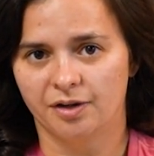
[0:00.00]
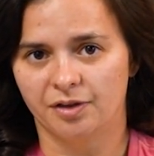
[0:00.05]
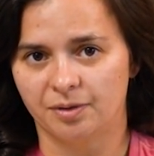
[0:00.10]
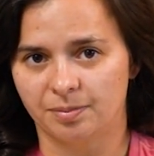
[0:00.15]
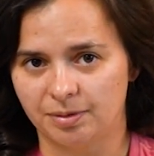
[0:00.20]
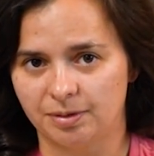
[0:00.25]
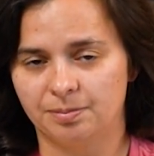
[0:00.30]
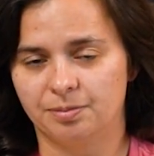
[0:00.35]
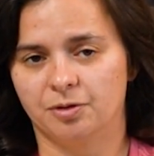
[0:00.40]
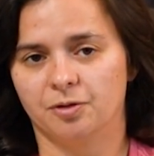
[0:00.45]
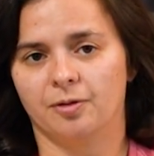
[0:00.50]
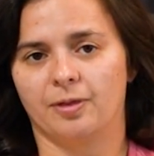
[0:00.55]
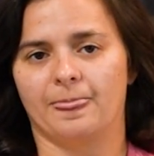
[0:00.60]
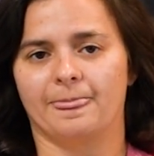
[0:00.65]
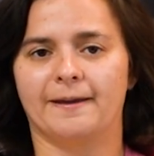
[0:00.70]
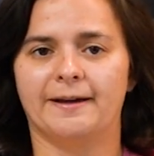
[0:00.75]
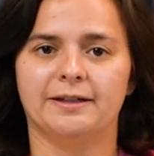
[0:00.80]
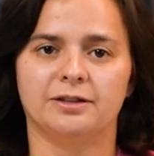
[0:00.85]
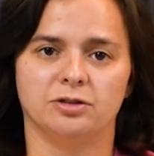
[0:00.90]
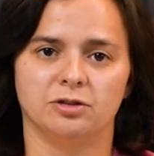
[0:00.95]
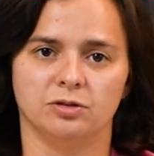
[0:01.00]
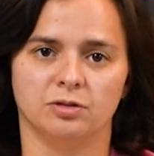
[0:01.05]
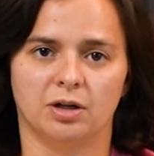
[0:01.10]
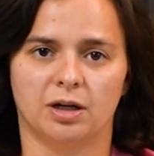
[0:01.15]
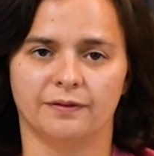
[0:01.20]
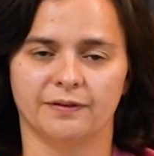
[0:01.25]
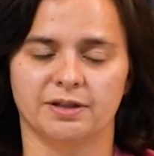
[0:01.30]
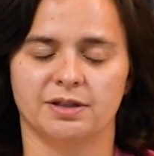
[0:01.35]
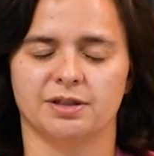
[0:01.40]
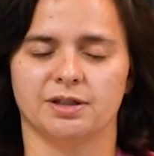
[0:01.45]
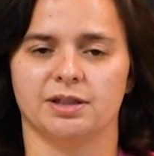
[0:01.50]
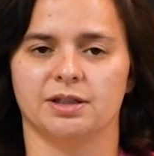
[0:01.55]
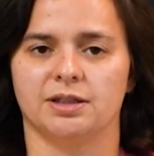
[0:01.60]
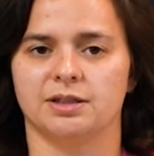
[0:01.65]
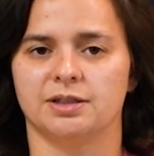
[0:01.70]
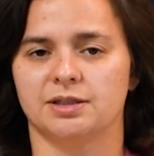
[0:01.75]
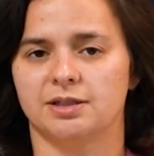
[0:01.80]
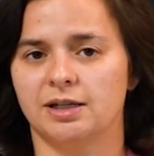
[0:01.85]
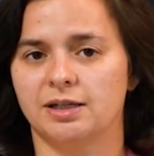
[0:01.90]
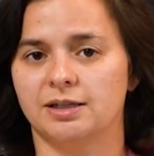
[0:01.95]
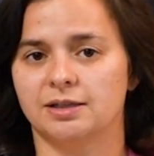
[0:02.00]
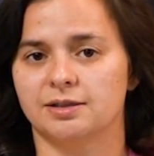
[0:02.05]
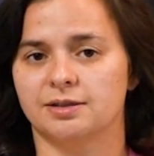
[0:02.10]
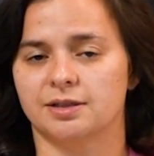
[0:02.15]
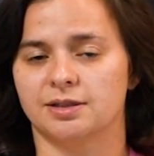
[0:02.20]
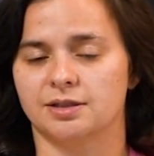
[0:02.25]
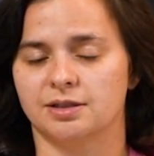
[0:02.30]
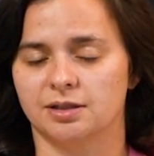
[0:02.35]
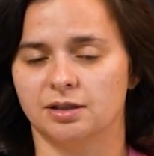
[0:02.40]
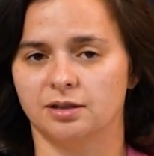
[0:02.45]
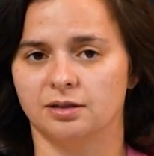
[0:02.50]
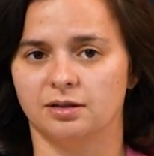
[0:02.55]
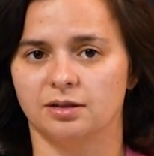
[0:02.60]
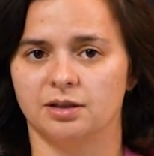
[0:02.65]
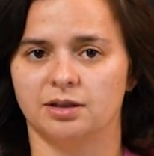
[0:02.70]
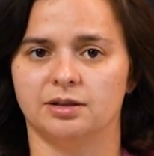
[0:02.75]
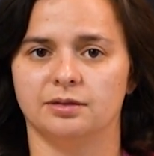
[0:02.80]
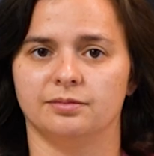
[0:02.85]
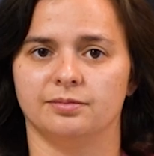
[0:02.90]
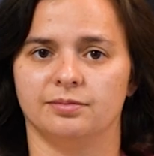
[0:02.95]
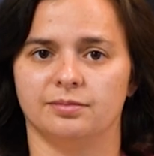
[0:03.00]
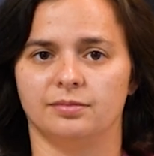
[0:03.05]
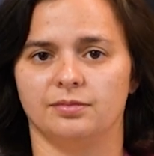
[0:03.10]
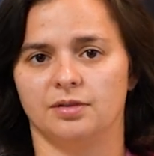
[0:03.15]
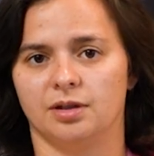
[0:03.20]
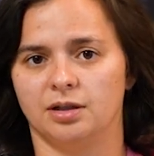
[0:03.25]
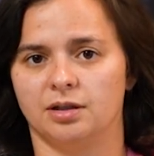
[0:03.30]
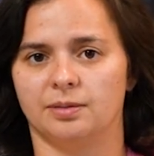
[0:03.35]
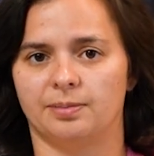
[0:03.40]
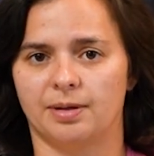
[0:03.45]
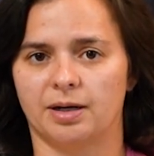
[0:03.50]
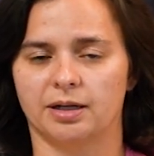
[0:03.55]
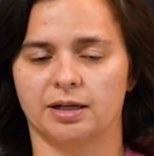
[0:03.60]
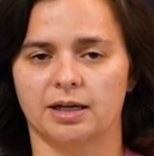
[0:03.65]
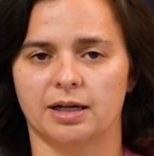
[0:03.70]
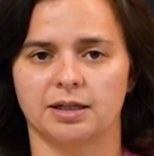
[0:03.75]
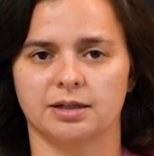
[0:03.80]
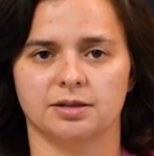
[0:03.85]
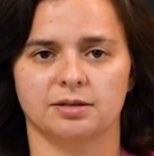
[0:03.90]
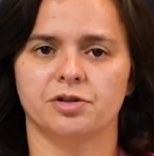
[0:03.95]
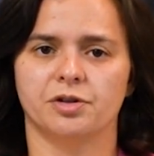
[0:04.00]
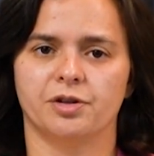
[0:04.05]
the people and to obviously stay consistent in the podcast.